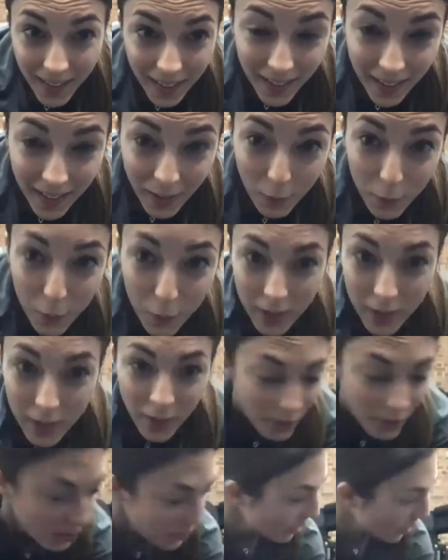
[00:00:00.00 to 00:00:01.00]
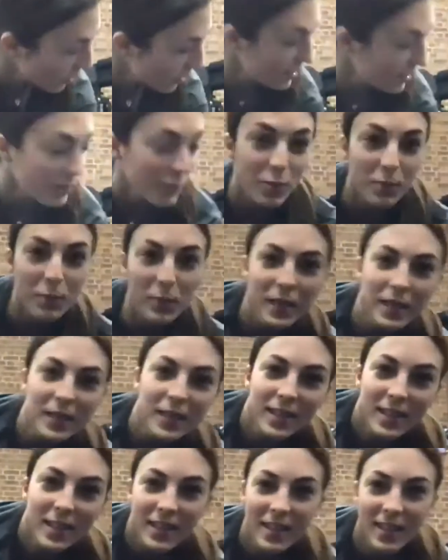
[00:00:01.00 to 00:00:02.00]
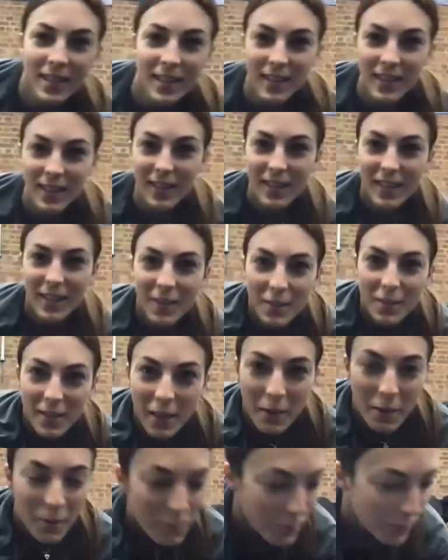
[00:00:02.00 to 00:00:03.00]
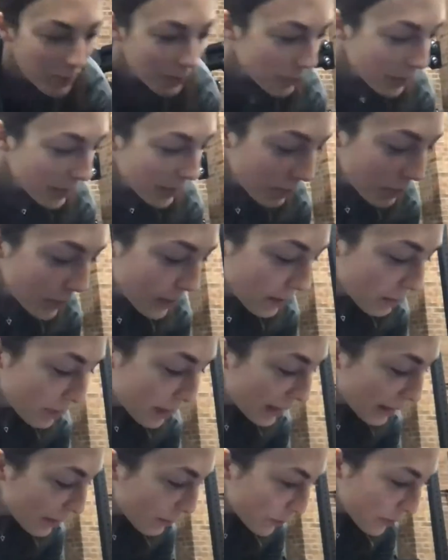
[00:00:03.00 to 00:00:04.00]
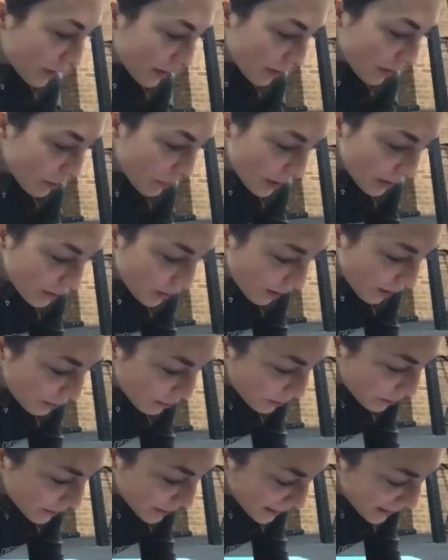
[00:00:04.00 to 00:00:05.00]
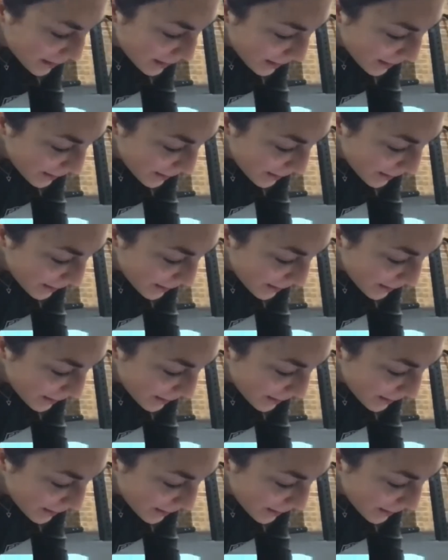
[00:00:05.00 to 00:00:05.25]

Hopefully not only for me, because that would make me really unfit compared to everyone.